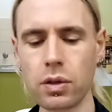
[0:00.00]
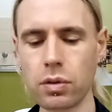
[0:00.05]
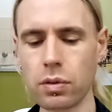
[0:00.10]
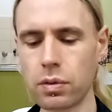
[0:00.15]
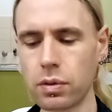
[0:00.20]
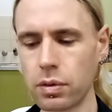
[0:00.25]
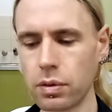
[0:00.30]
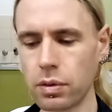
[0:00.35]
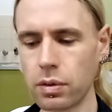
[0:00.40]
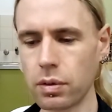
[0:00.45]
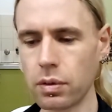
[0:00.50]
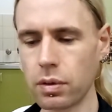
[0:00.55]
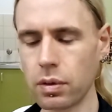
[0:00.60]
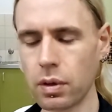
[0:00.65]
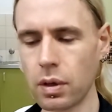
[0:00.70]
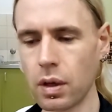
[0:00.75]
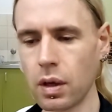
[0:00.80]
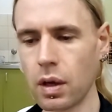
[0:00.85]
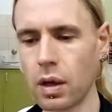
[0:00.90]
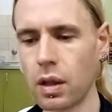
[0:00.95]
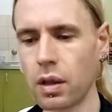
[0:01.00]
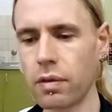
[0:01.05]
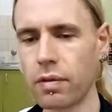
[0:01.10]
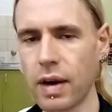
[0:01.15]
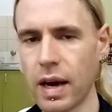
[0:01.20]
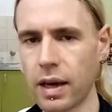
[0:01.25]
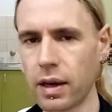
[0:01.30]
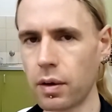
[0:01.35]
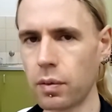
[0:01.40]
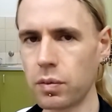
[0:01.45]
or the
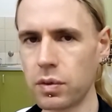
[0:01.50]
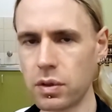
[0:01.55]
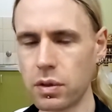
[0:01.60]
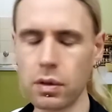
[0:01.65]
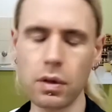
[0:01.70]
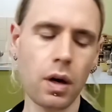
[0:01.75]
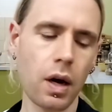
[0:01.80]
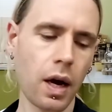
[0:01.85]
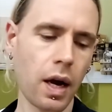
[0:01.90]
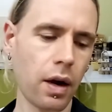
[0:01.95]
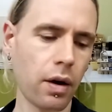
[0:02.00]
vacuum's too high,